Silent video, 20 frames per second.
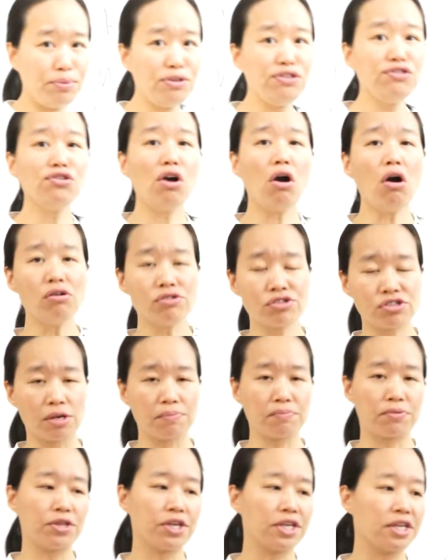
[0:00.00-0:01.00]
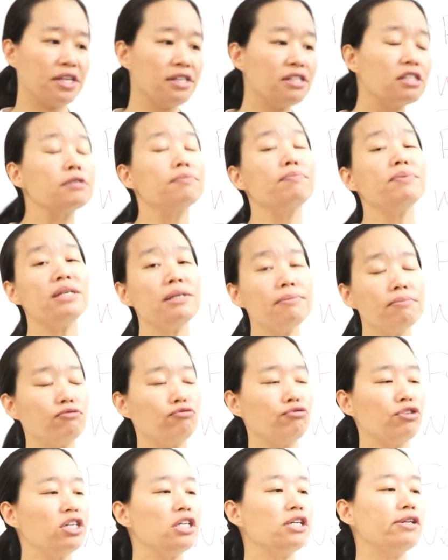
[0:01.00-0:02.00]
Beyond something. It's just
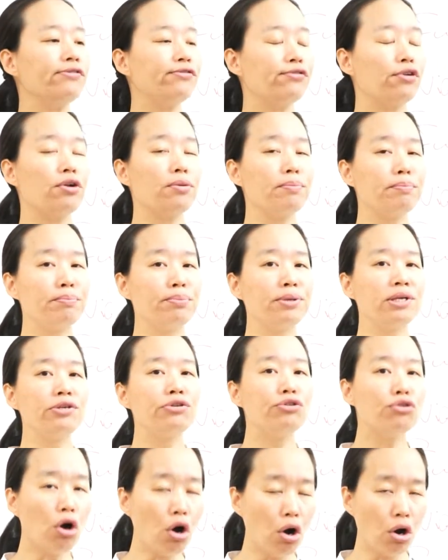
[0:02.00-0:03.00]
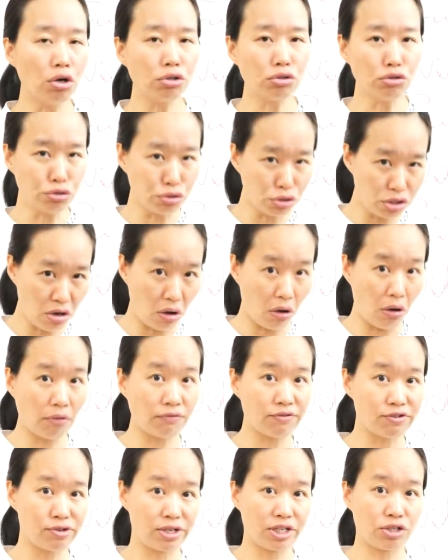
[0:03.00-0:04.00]
really referring beyond to the
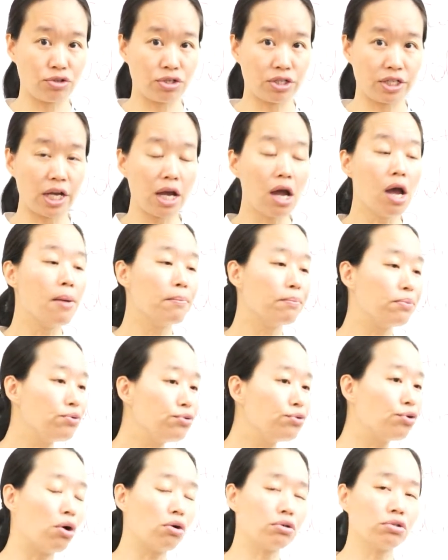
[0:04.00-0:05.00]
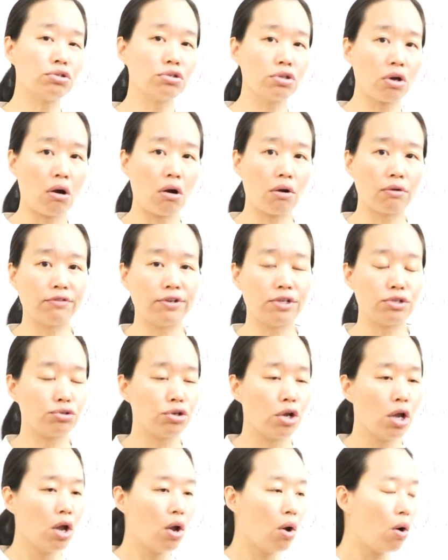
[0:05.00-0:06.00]
average. Yeah, beyond to the
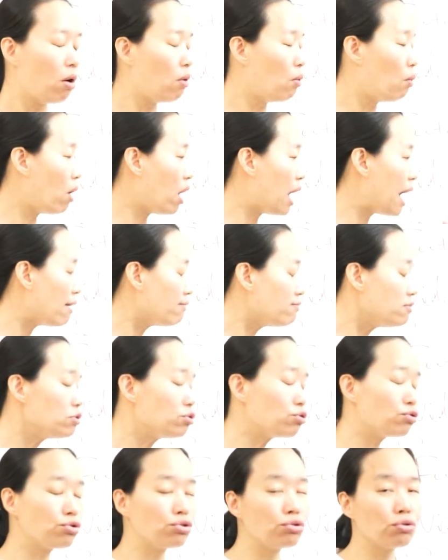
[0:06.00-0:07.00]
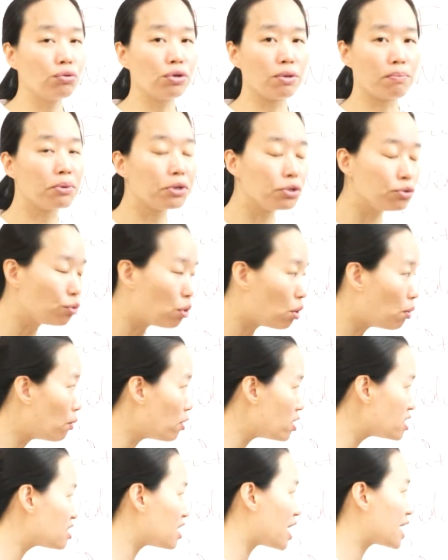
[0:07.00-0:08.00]
average. What average is doing, but your
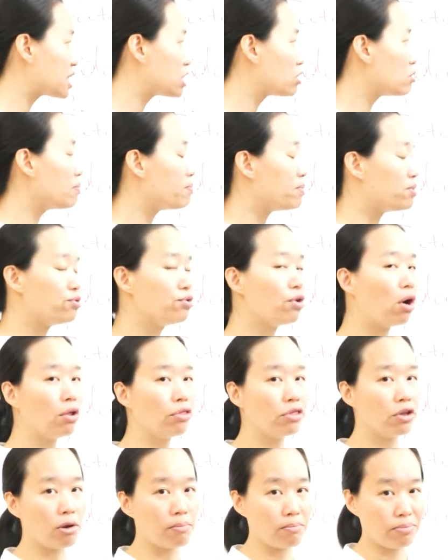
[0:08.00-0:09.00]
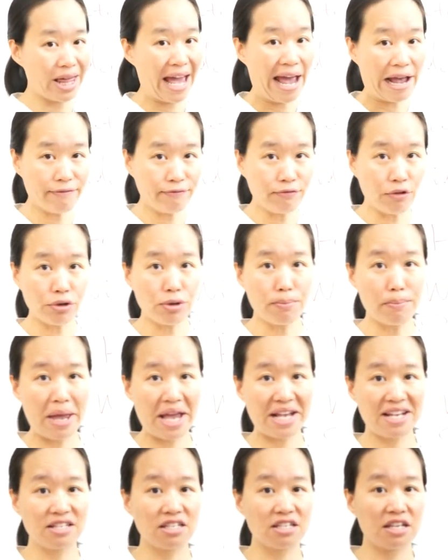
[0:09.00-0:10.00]
work is actually beyond them. Therefore, you
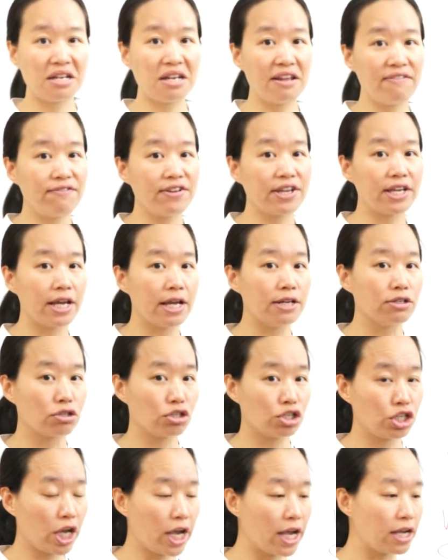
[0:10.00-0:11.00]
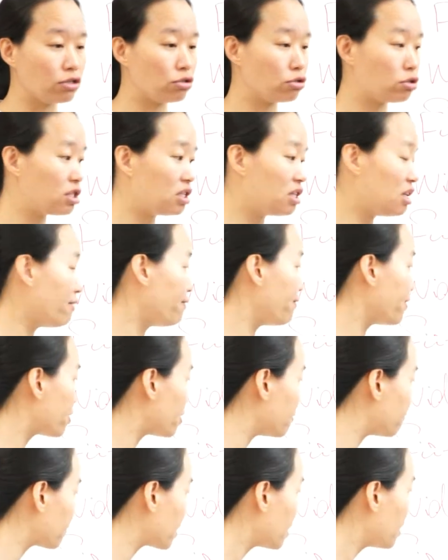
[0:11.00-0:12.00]
make a significant change,
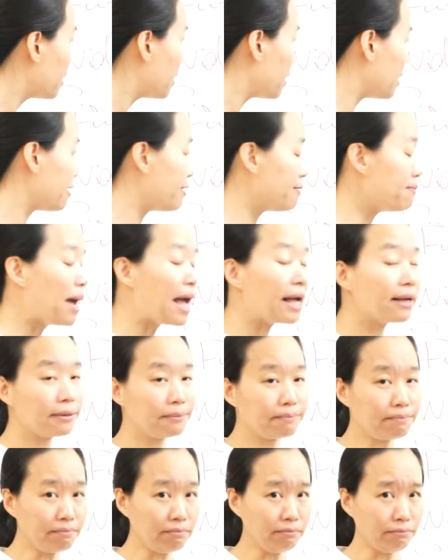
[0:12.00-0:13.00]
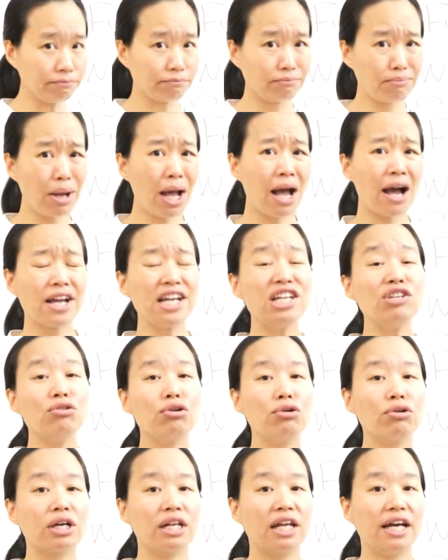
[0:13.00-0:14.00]
significant impact in
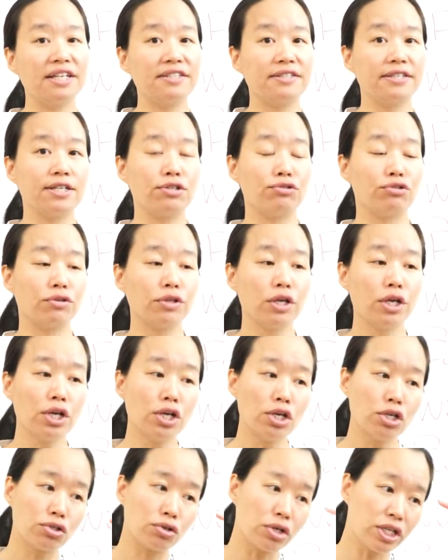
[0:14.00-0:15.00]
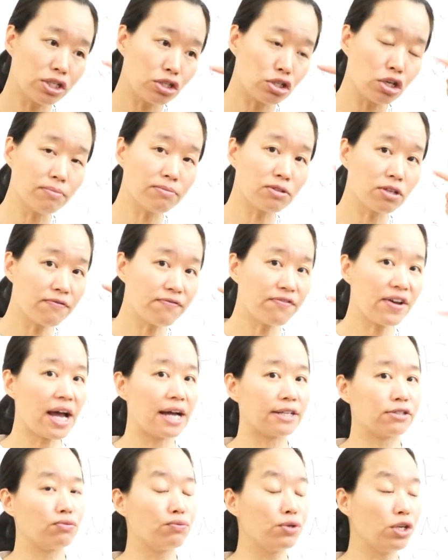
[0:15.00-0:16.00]
your organization. So in terms of
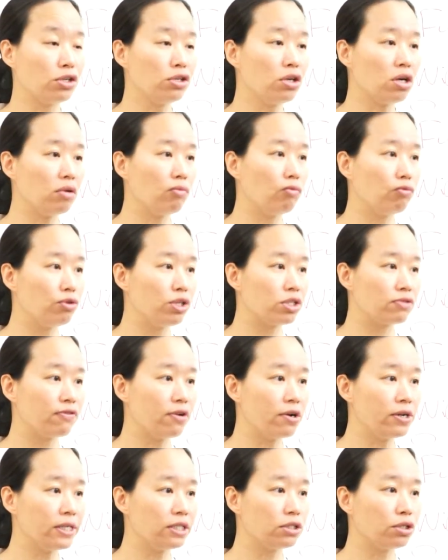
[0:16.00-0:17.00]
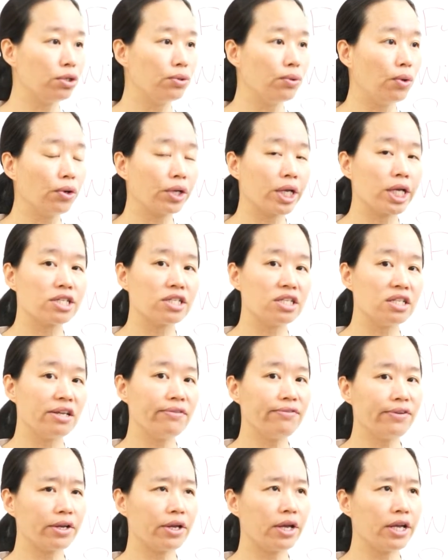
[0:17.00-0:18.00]
that, we are not referring to
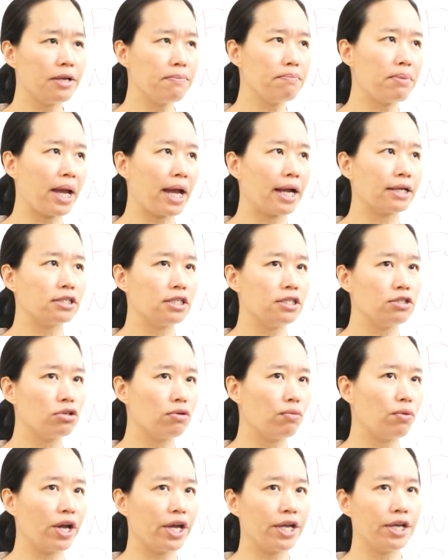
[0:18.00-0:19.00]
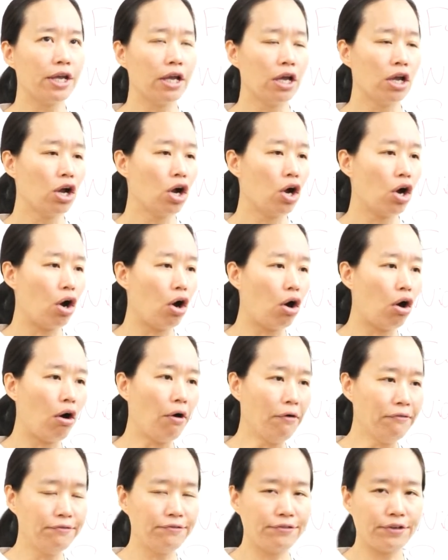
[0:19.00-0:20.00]
significant impact in a way
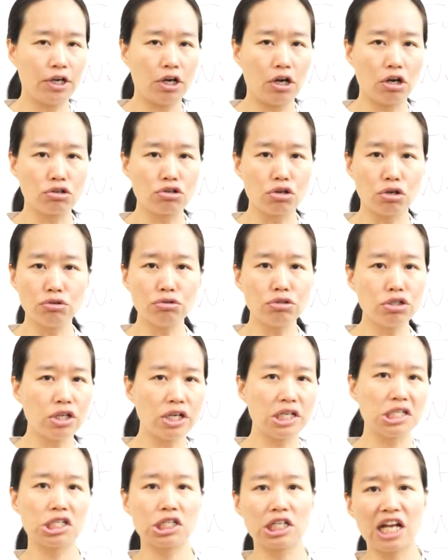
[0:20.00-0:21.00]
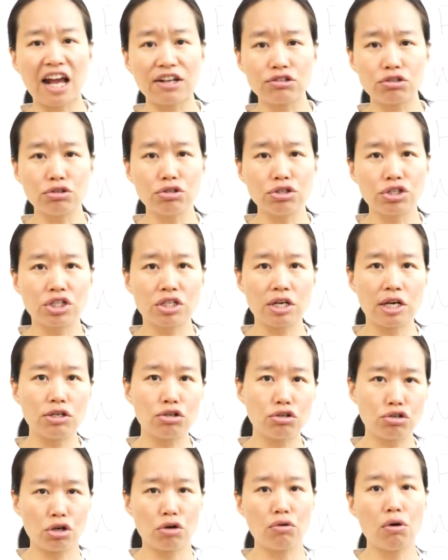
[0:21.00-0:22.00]
of go to the international
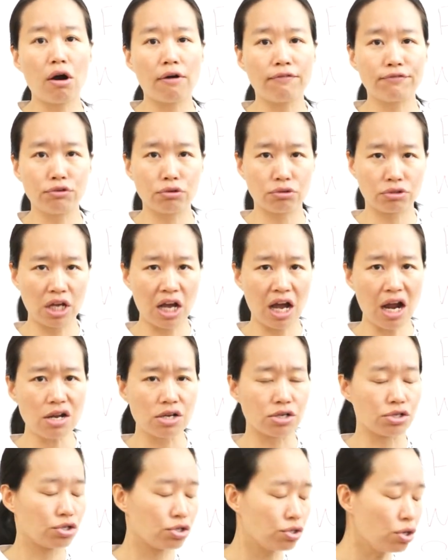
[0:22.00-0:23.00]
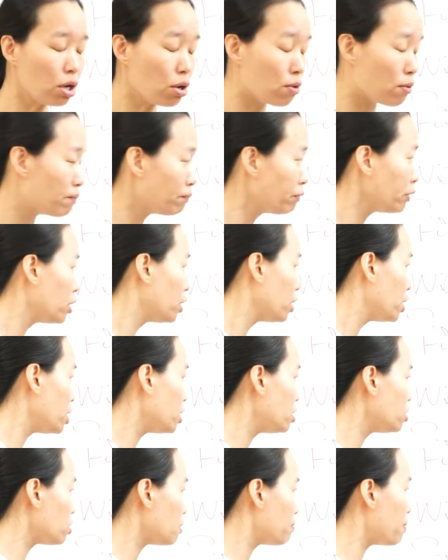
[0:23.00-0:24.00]
stage, show off your talent. No,
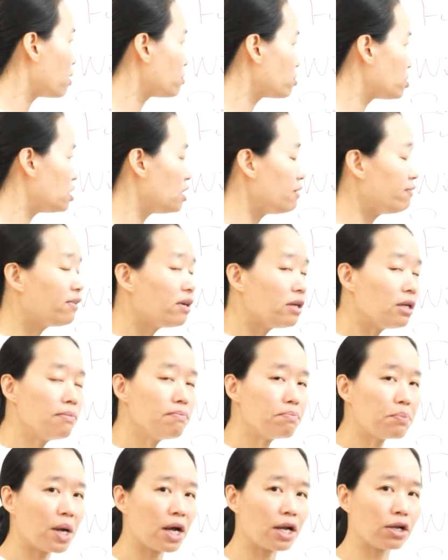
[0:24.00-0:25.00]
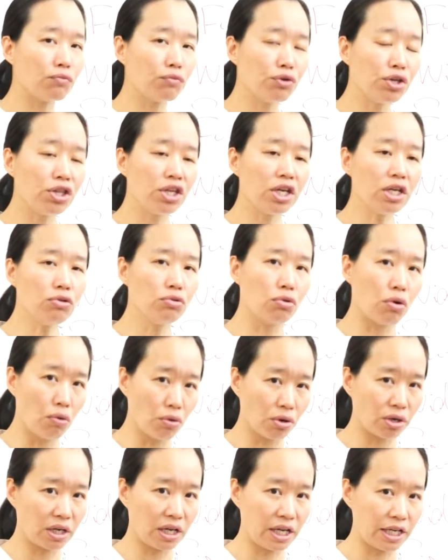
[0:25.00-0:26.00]
it is about significant impact within your
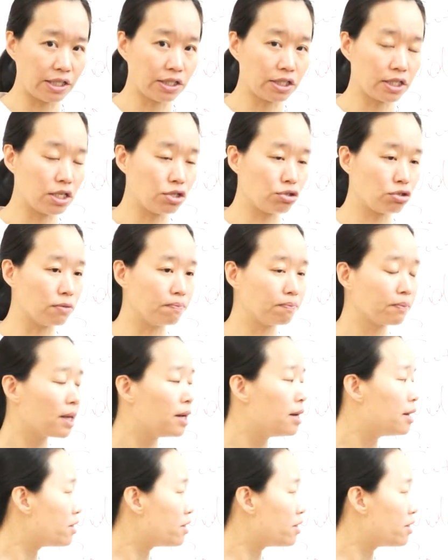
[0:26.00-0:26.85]
organization.